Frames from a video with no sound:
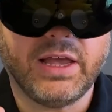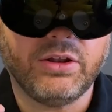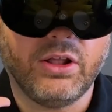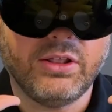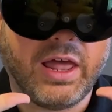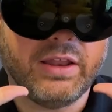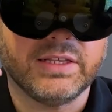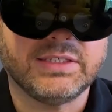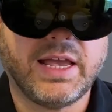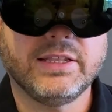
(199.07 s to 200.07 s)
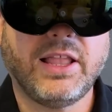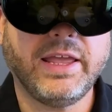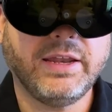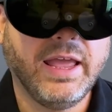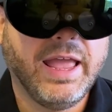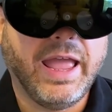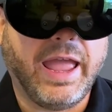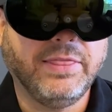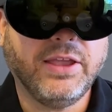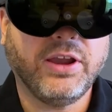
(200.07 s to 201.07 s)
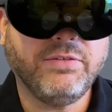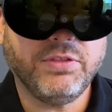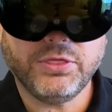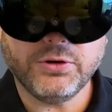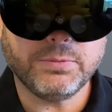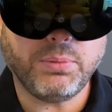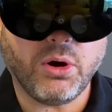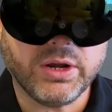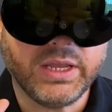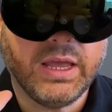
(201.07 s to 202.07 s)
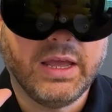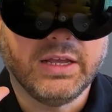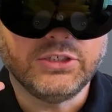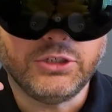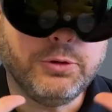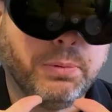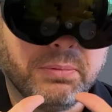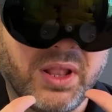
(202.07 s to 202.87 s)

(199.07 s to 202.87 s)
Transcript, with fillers: out a lot of the side light. And there are even third-party super